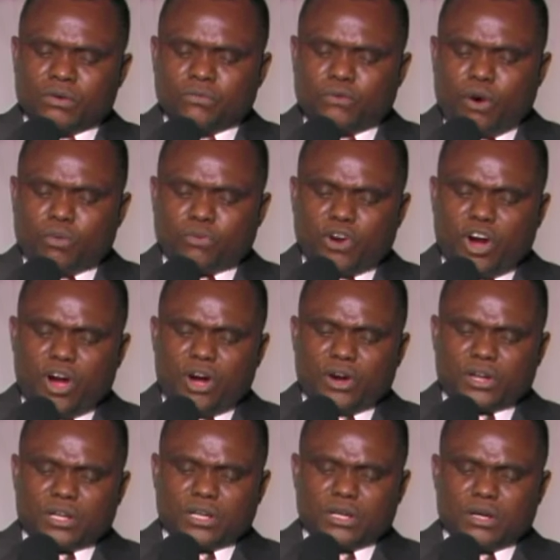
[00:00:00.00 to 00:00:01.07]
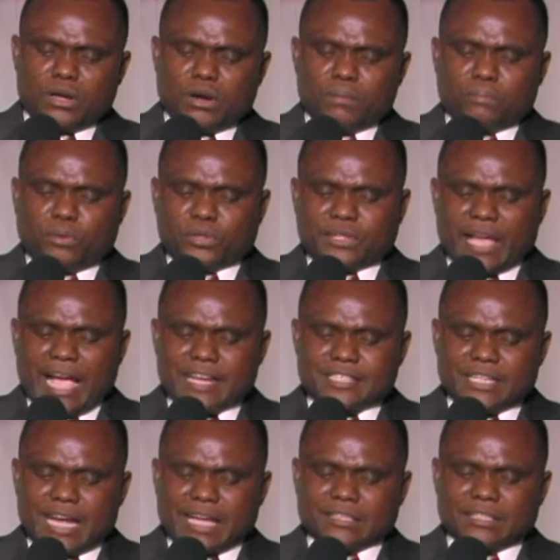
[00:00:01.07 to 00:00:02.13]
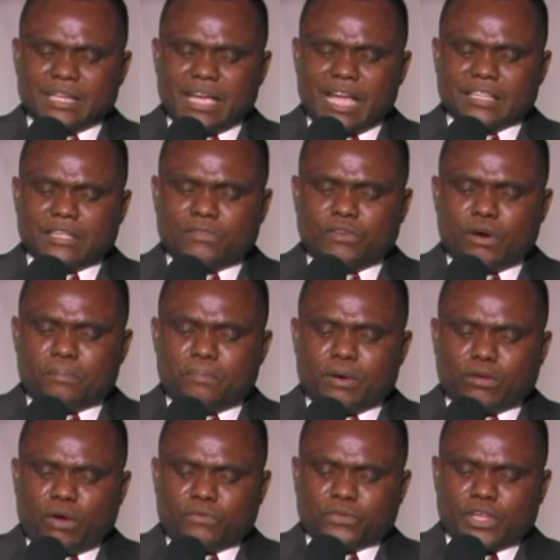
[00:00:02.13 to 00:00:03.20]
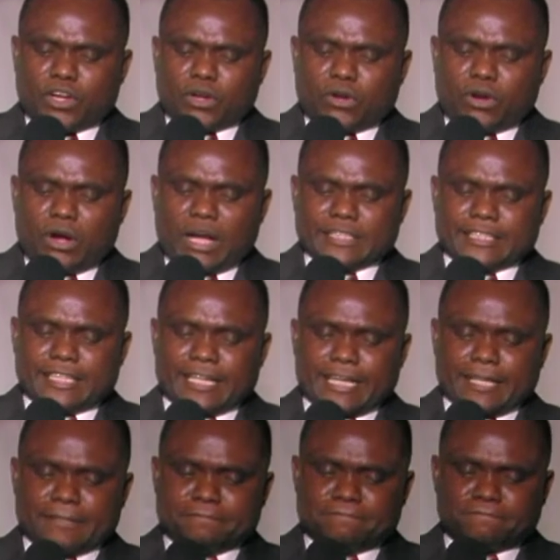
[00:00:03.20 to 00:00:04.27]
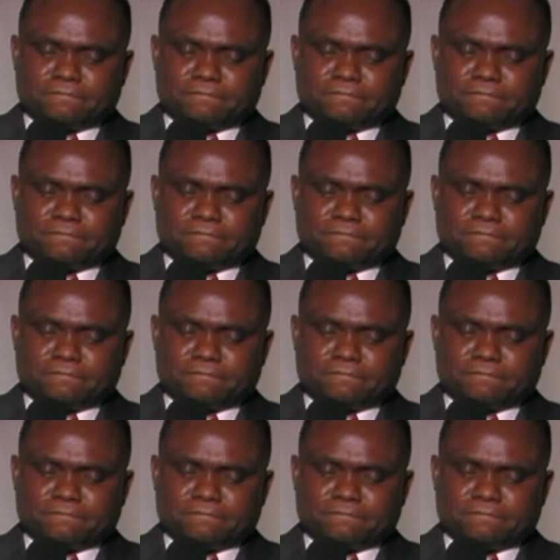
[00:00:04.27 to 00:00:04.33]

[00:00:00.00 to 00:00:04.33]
for work, protection, and development of the country.